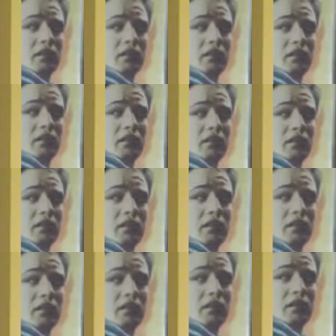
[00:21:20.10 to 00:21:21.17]

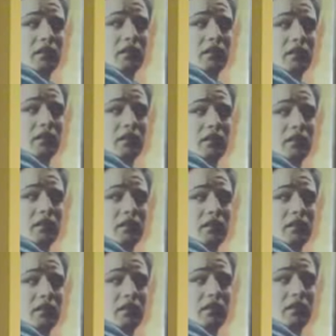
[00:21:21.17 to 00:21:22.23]

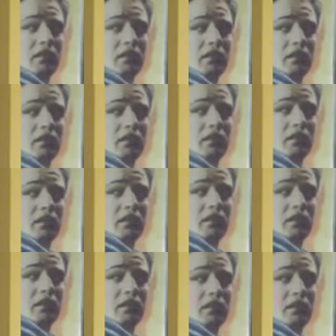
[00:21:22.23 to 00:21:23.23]
This person isn't speaking.